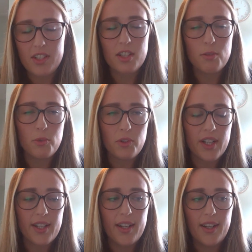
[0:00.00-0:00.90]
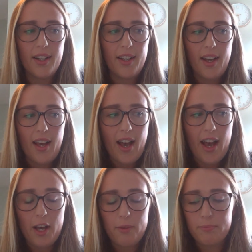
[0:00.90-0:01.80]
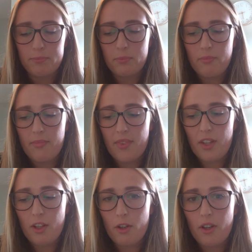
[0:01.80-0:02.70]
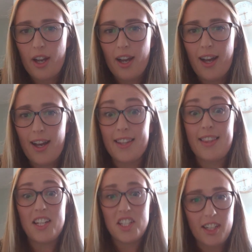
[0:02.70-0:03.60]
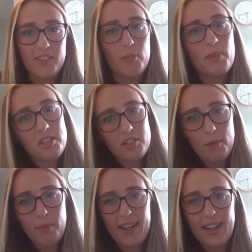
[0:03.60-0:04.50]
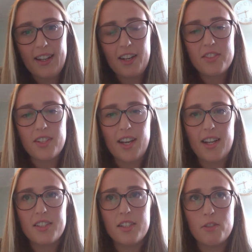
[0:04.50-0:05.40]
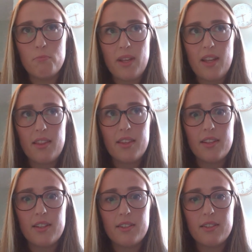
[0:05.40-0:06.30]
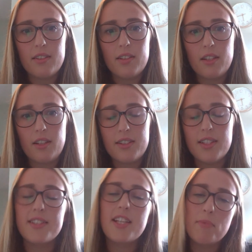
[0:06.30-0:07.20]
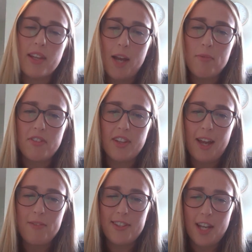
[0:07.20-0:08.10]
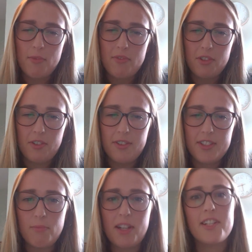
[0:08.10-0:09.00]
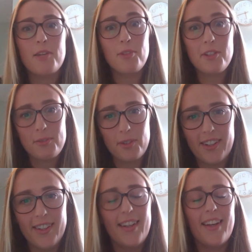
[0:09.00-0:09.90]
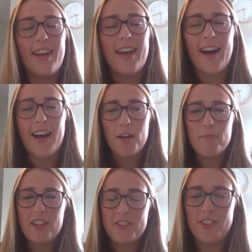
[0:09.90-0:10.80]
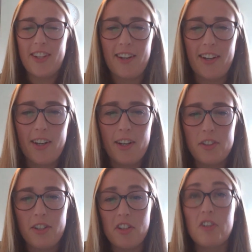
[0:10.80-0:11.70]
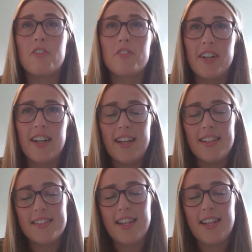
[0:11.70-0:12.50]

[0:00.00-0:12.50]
in the morning. I'd then generally be straight back in after that to meet the team that came off the game the day before, so match day +1, and make sure their recovery is